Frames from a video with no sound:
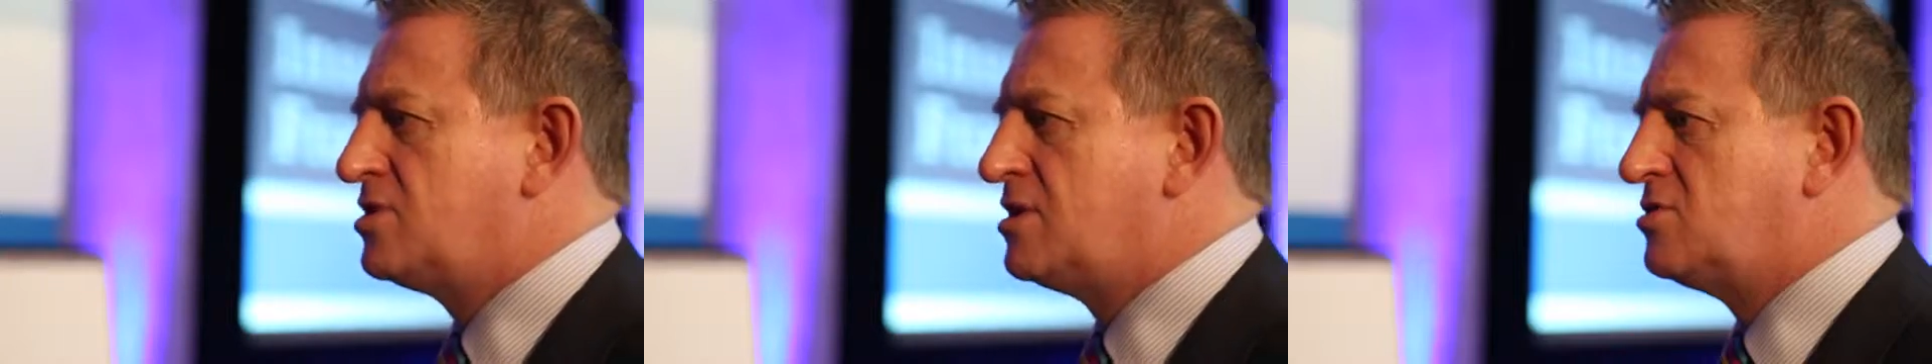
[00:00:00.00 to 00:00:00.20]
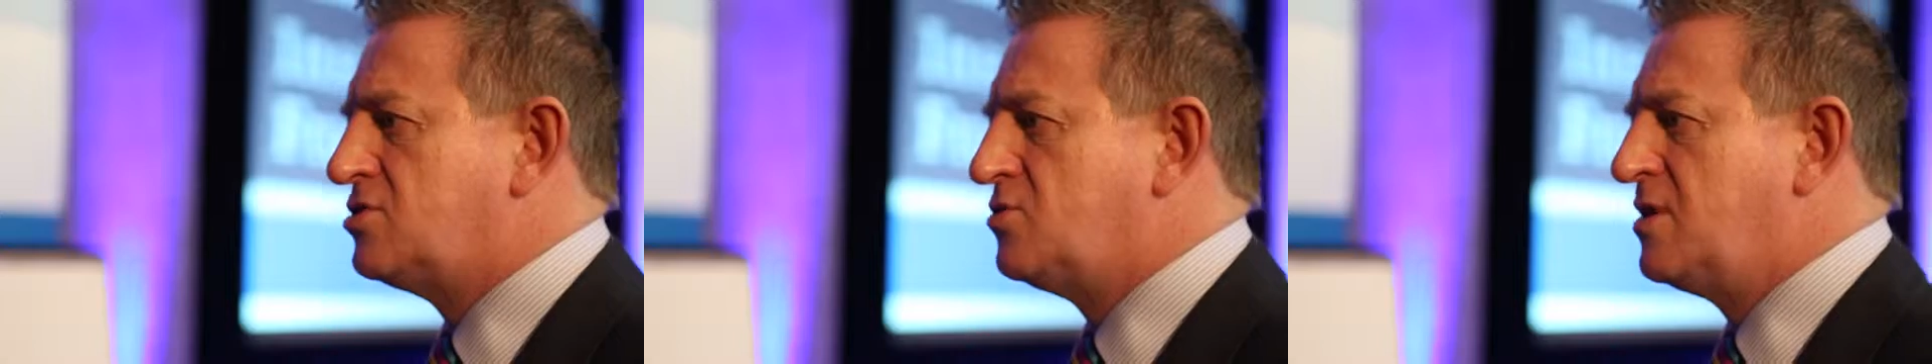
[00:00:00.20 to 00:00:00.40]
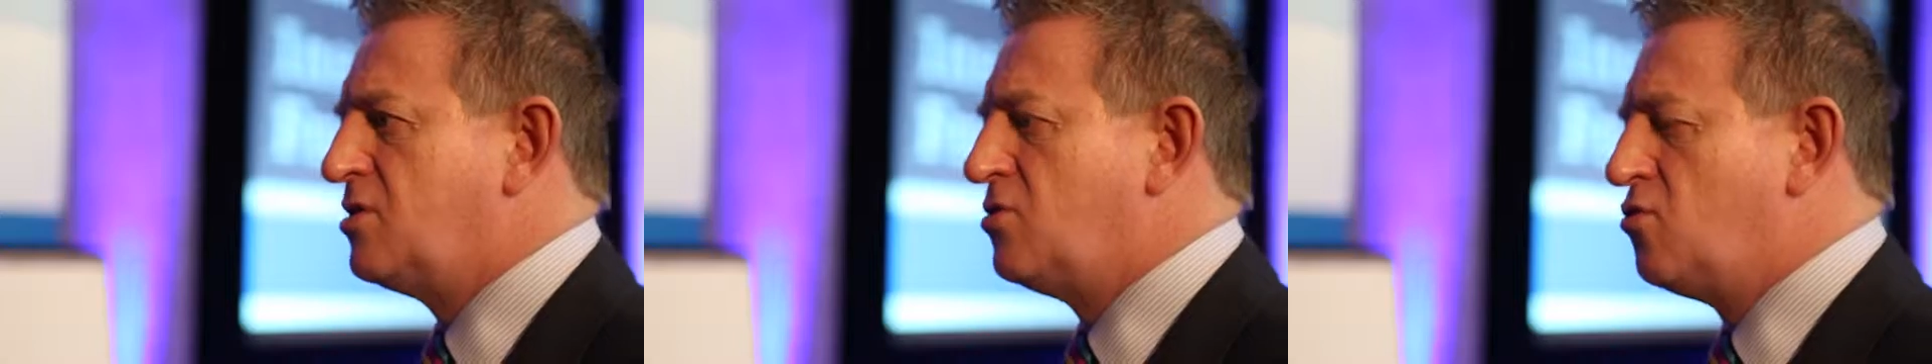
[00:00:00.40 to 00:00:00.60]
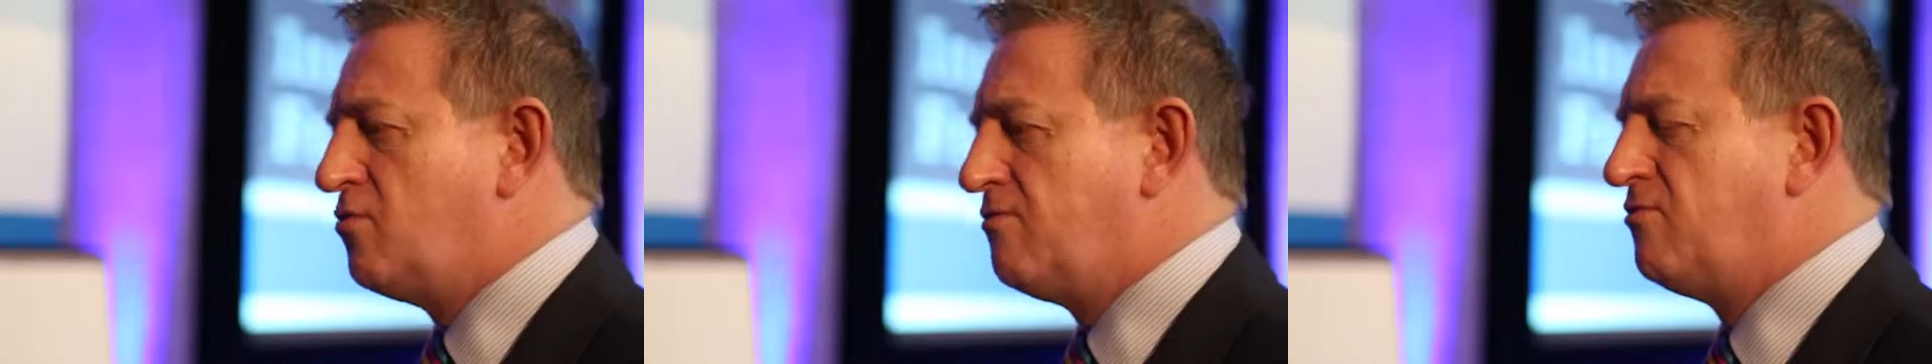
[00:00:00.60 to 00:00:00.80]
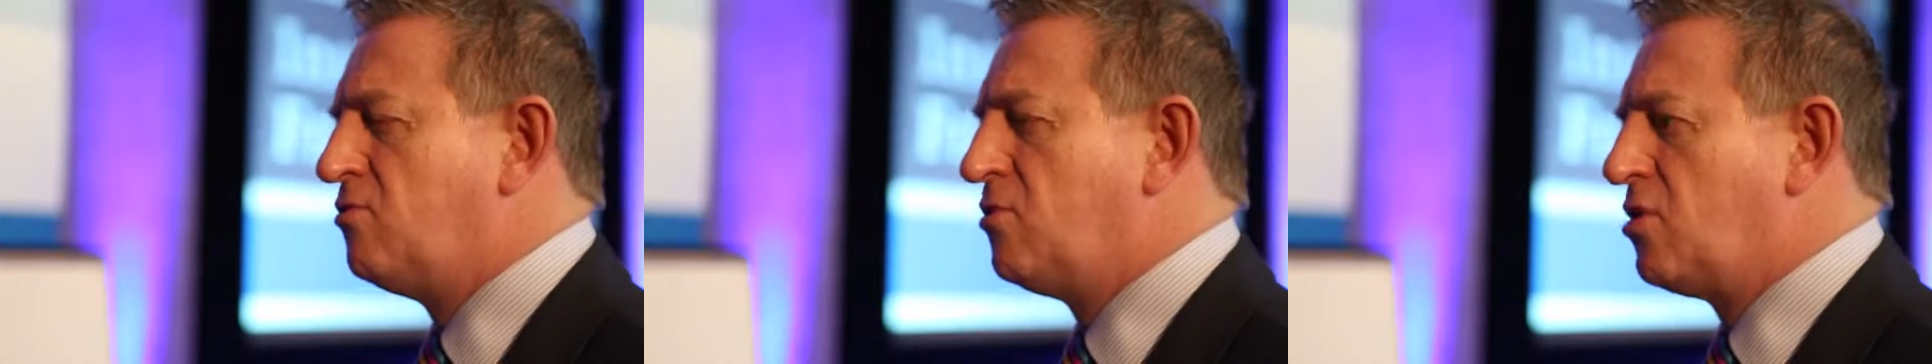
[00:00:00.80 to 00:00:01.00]
they're doing an
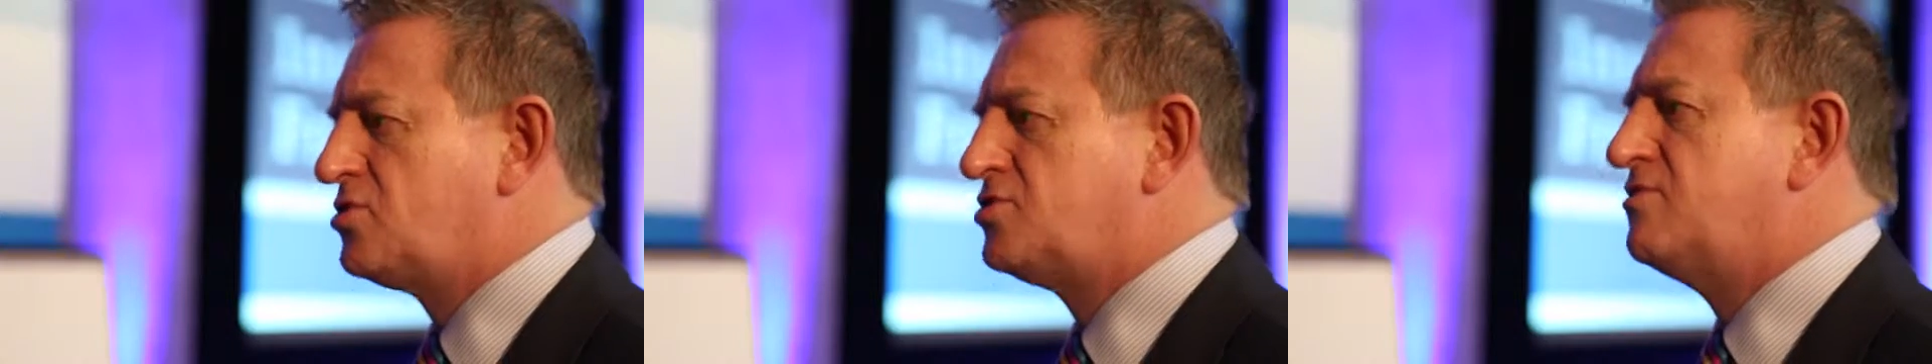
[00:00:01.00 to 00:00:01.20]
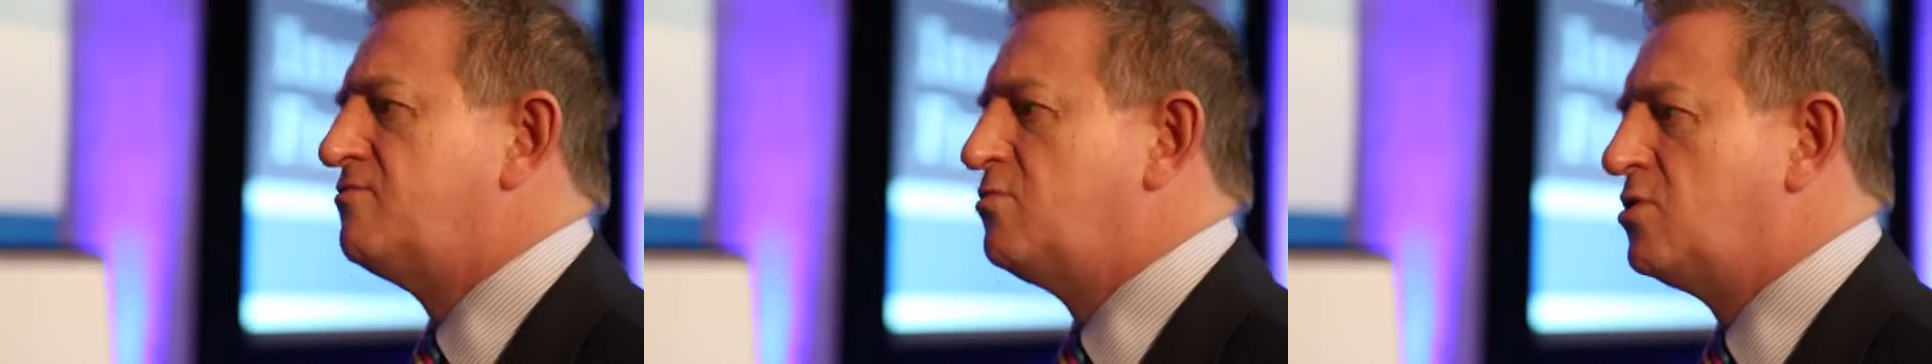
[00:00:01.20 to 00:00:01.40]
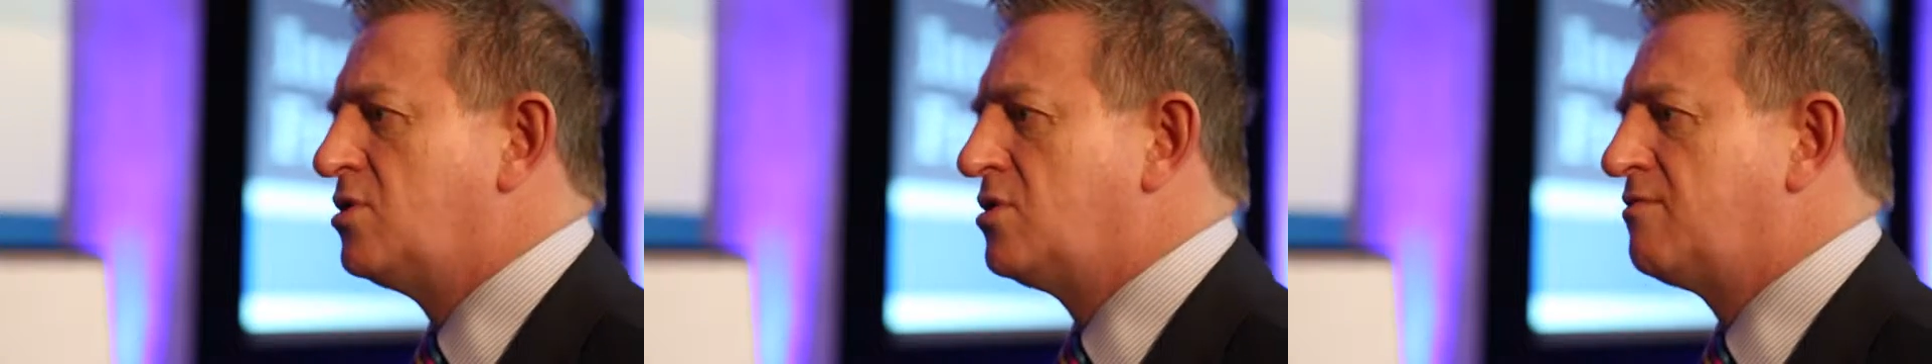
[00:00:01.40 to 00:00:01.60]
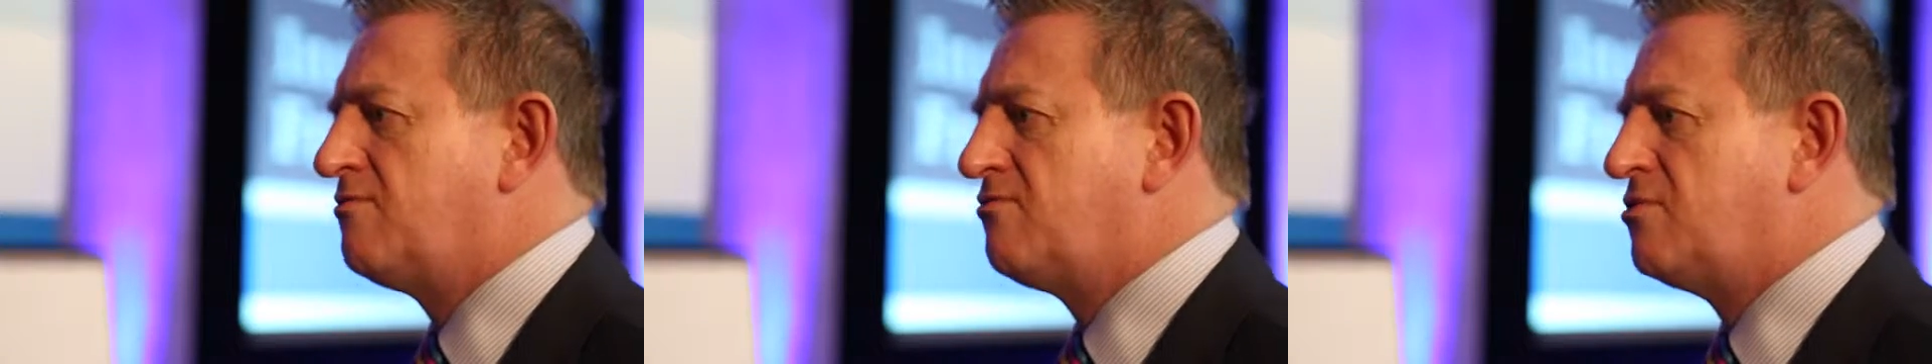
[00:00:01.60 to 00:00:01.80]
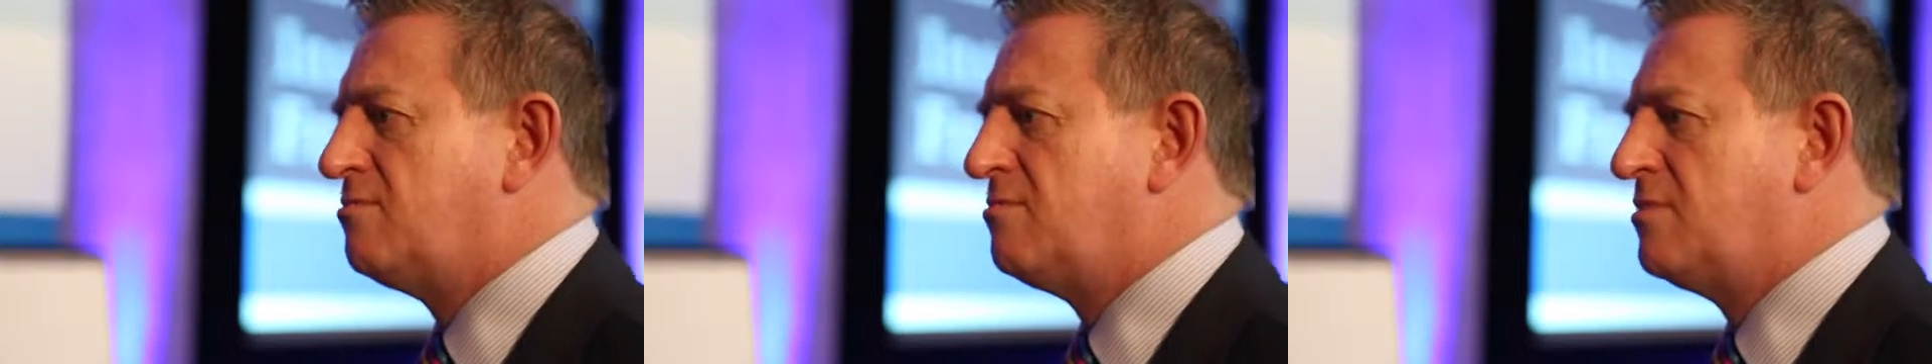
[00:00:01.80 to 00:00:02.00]
awful lot of work
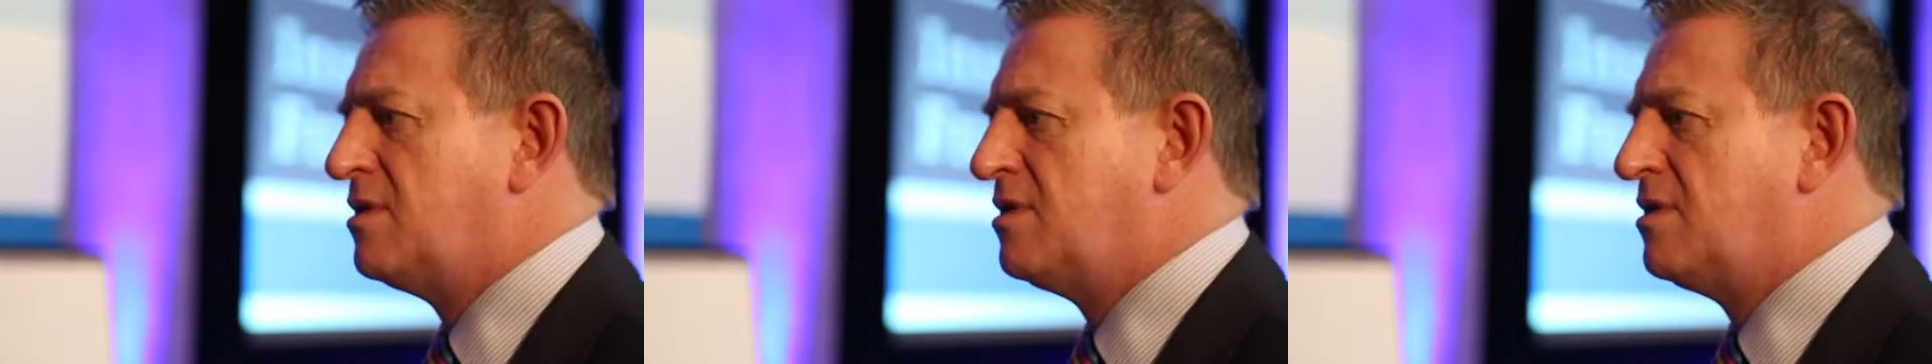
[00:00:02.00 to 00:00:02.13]
from